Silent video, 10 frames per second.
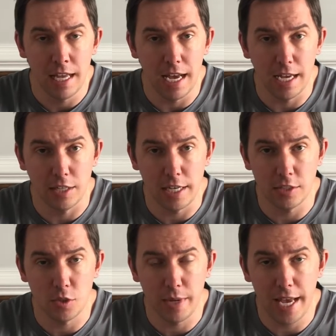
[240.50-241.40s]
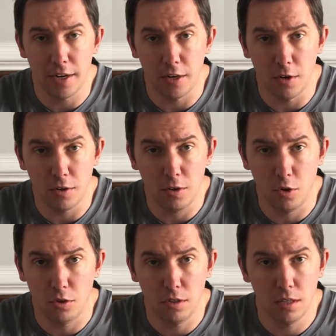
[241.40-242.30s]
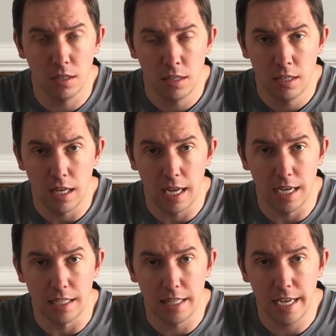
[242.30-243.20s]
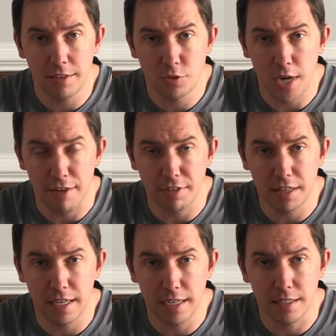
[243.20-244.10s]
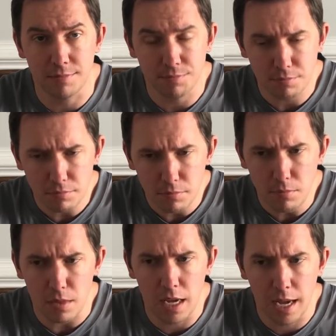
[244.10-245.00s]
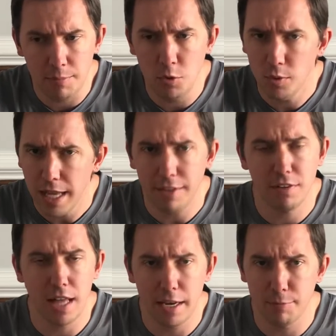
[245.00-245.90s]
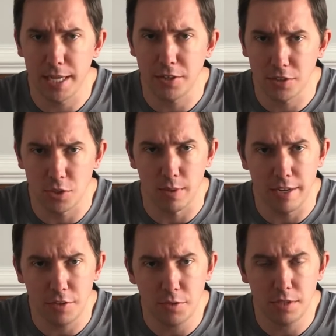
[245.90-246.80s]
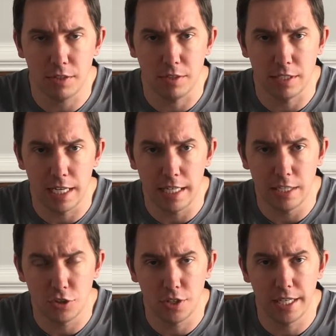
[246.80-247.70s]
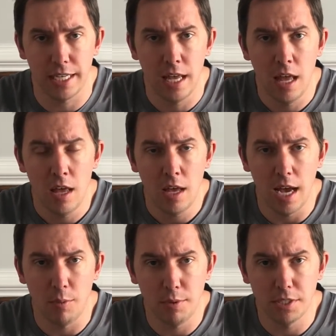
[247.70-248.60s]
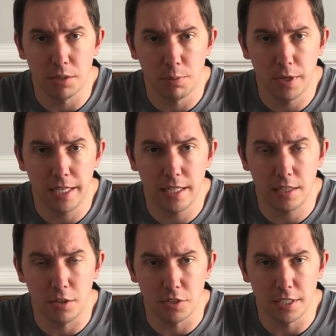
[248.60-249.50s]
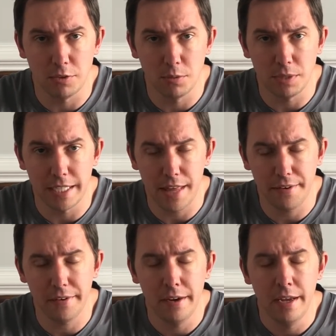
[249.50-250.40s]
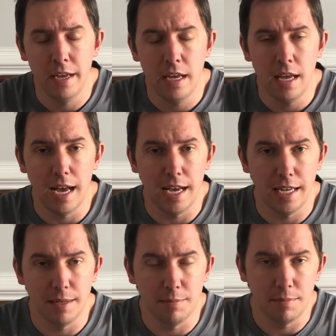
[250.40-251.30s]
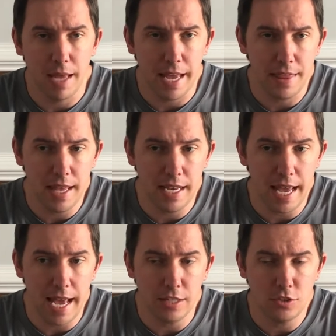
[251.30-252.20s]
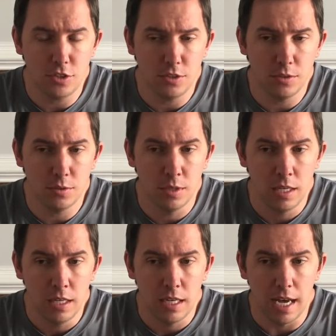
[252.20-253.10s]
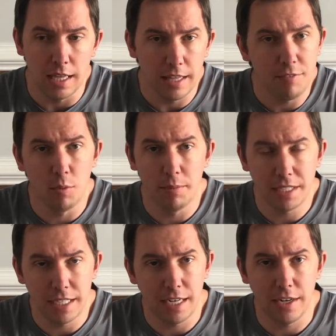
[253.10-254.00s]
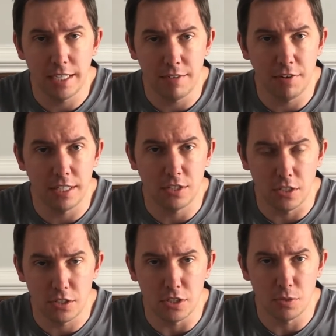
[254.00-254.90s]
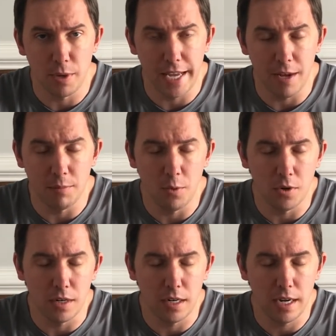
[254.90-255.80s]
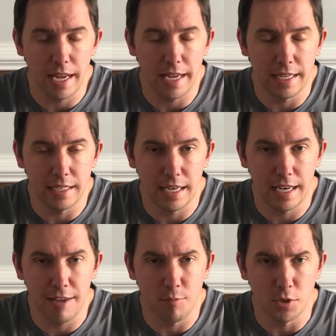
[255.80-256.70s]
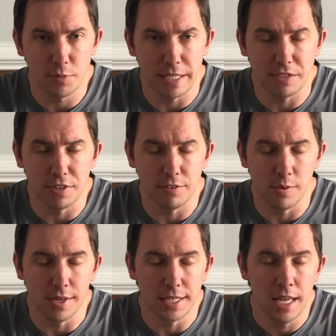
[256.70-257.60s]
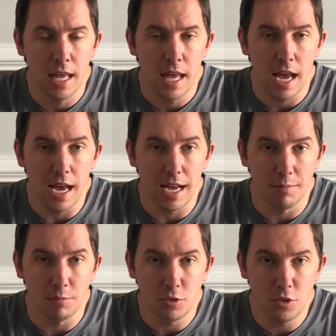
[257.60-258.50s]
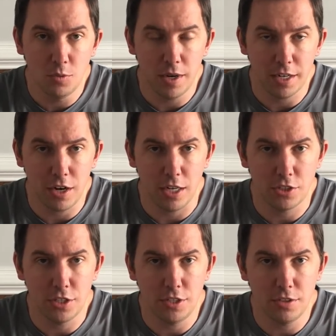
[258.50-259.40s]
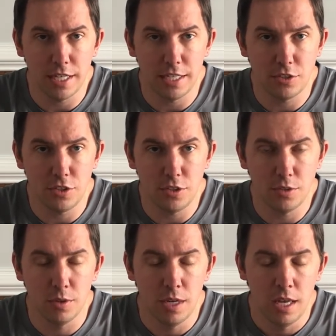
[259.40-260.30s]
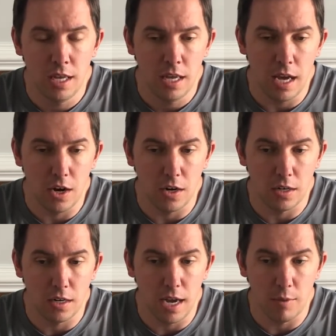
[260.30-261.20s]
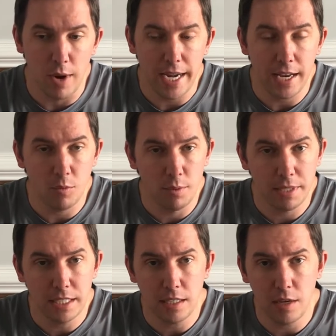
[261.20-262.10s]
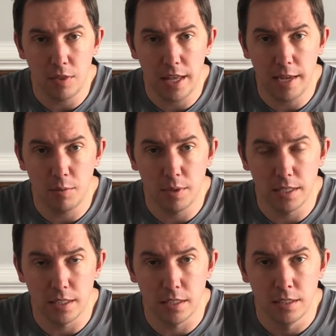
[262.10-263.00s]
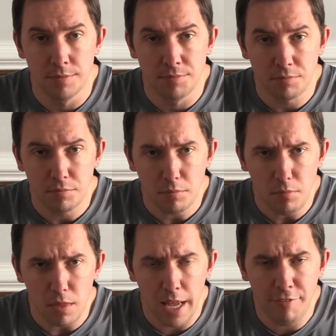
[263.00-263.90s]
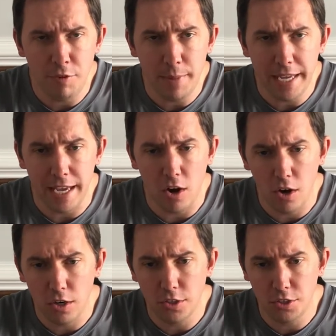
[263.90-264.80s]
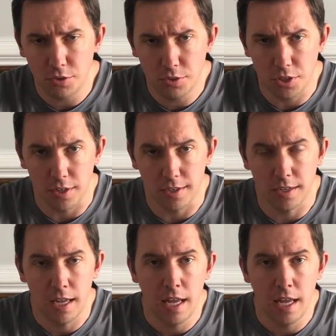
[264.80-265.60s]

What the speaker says: and so we had our whole lane of traffic there. You will have a lot of bikers around you. Initially we were still pretty closely grouped together, and then as you leave the Wilmington area, it definitely starts to spread out more and have more space for everyone. Do want to caution you that as you are riding out of Wilmington, they will have you make a hard U-turn